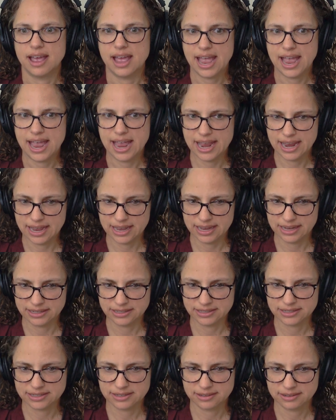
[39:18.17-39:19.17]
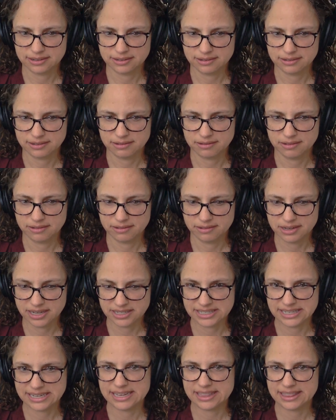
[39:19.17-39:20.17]
and
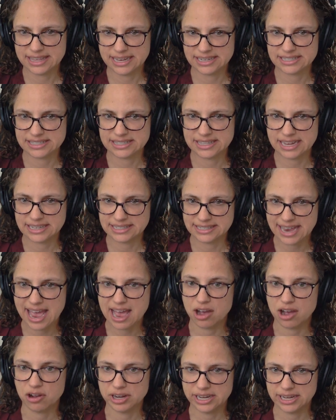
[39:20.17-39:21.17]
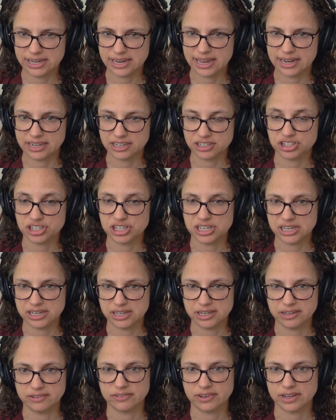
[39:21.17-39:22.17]
because he thinks that's how he can
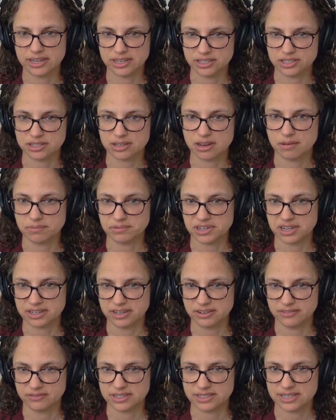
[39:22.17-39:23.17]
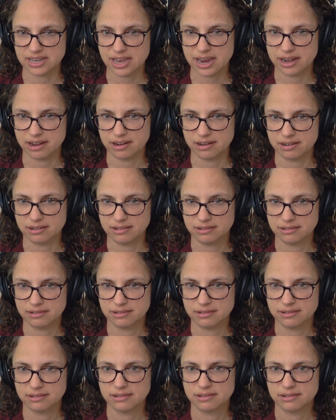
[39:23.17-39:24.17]
achieve his object of desire.
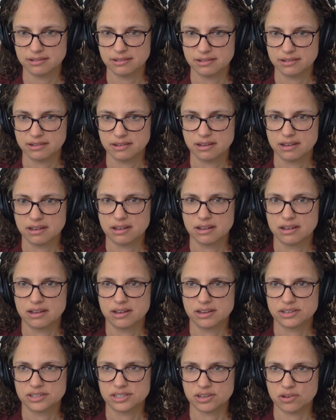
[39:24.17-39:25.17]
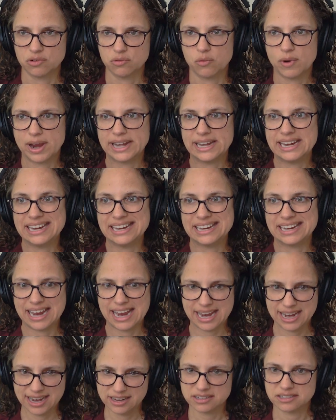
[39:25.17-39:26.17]
So when he
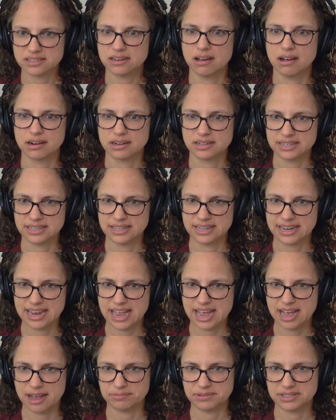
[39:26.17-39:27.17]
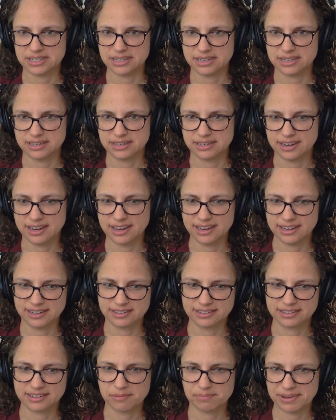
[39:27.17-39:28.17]
can't talk to the captain
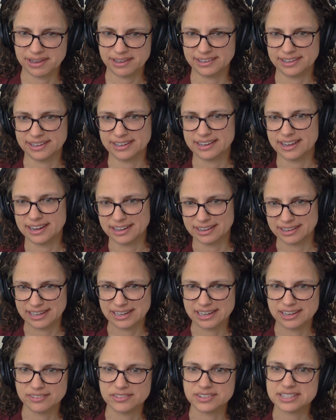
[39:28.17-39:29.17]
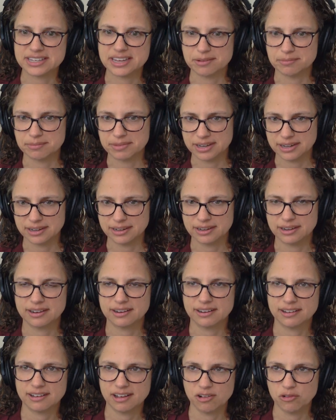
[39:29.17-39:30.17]
and Capelli kind of gives him
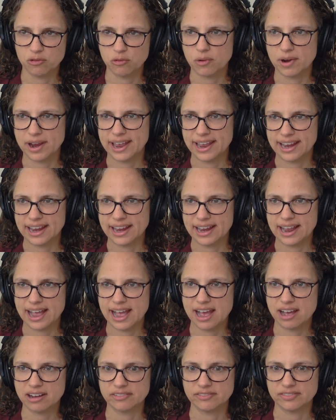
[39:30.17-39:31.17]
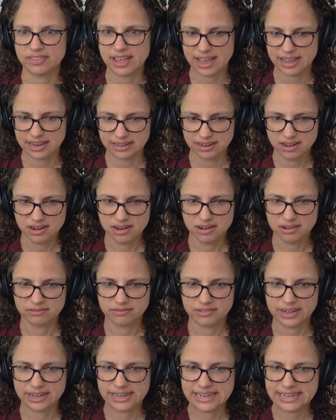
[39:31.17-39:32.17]
a way out of that,
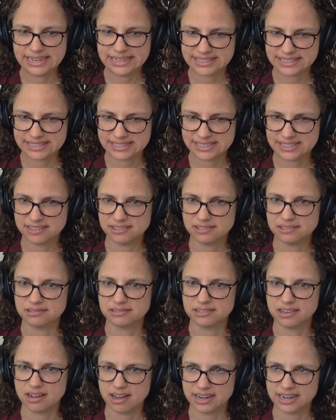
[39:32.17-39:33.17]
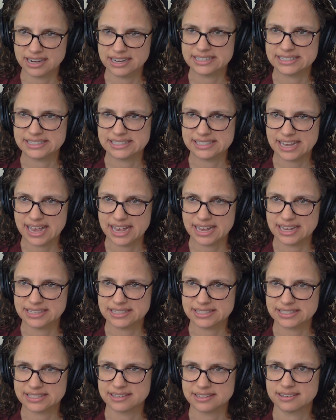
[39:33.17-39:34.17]
right? He's still got to
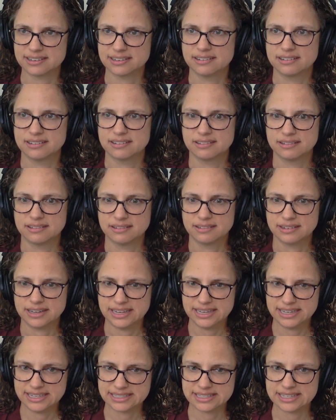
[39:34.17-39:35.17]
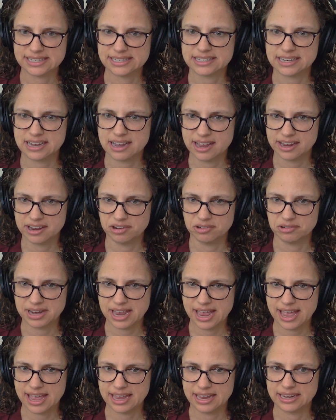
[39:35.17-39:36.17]
assess, is this guy
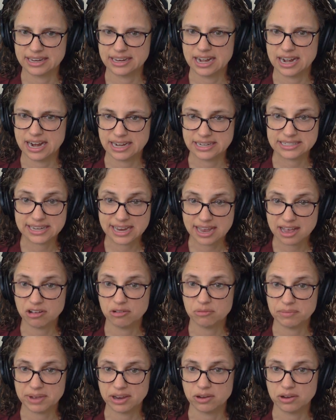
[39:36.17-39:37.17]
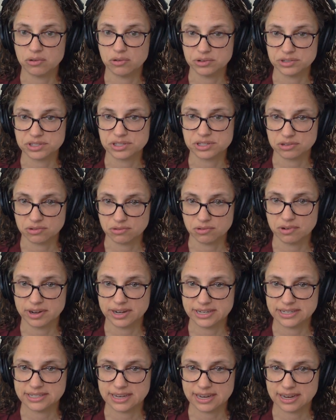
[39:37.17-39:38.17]
okay? Can I tell my whole
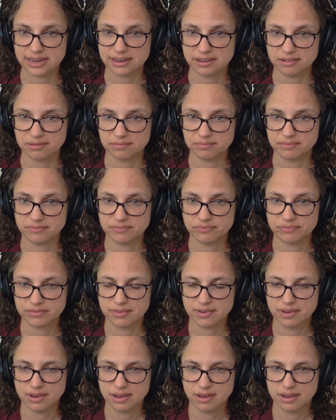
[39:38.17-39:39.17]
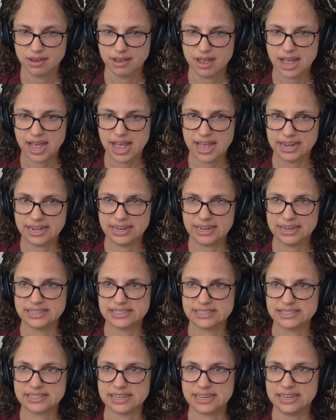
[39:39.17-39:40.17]
story to him? And
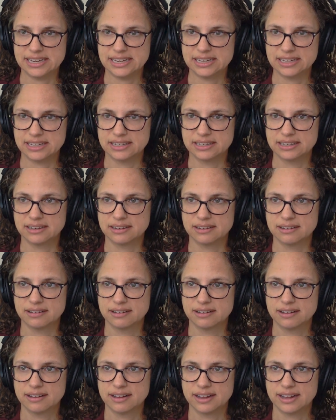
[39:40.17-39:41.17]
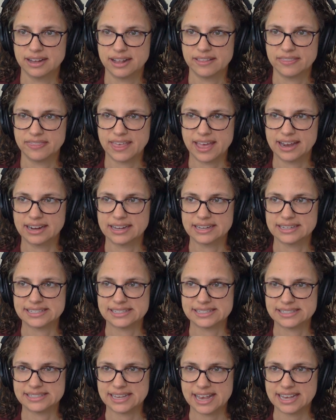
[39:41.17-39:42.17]
it's in that
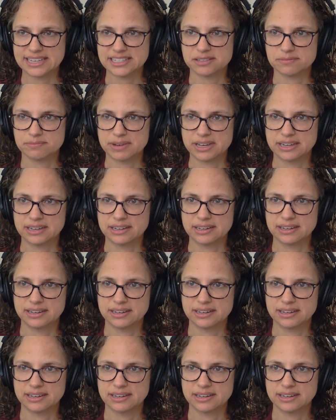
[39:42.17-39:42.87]
assessment